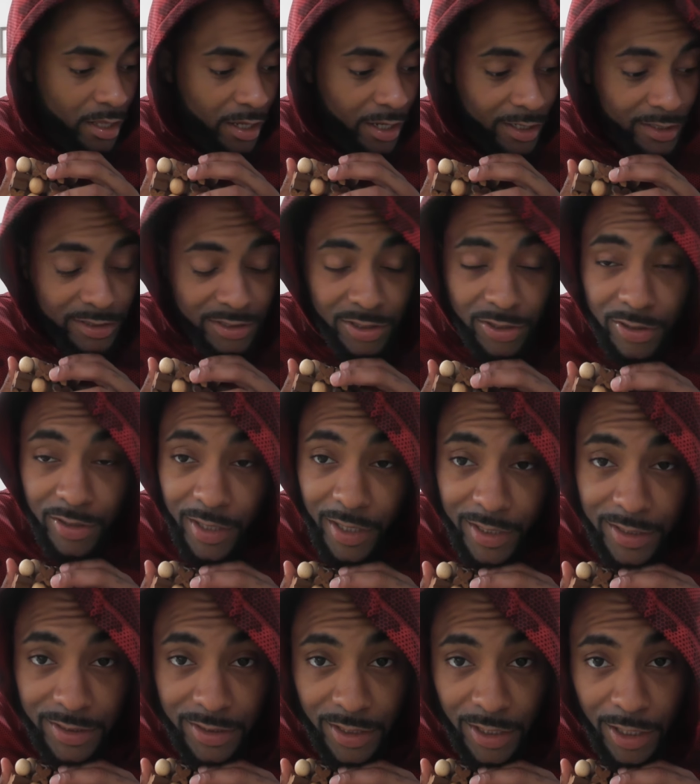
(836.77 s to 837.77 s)
Until
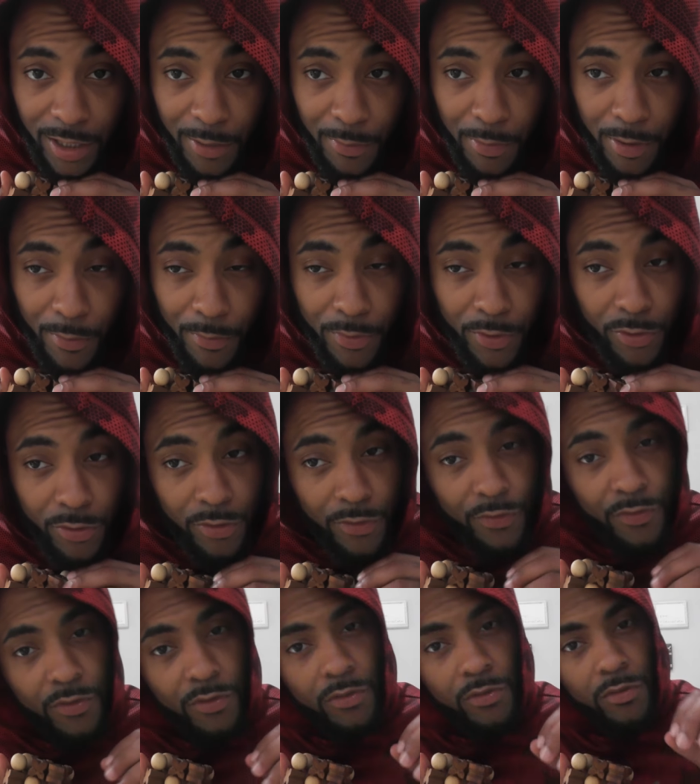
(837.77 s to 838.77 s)
next time, my
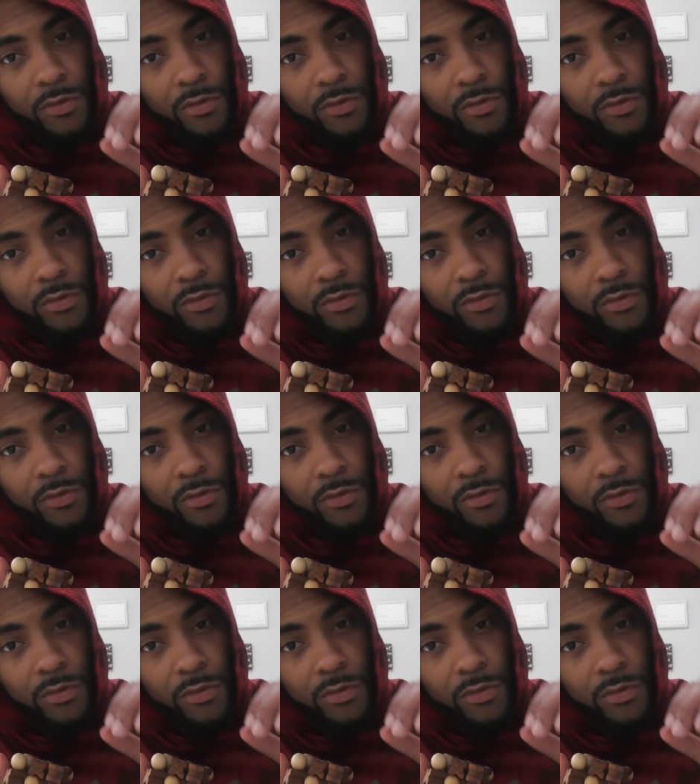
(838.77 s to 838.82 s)
beautiful,